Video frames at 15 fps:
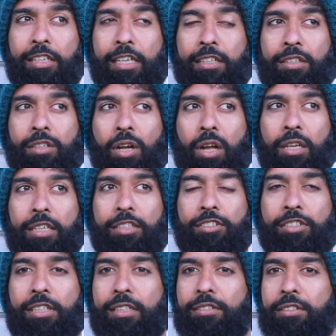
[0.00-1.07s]
Like
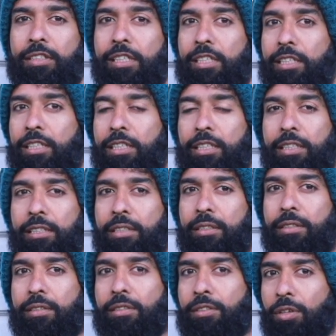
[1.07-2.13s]
knowledge can really
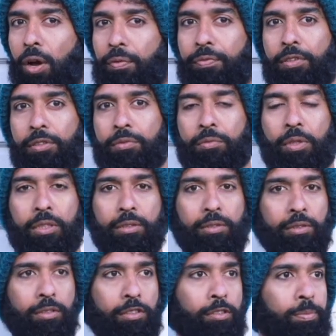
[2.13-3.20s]
soften
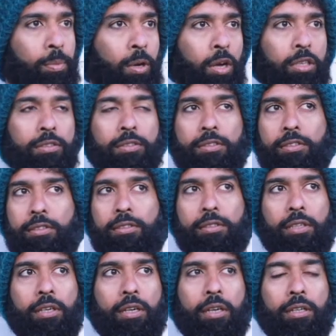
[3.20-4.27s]
one's response.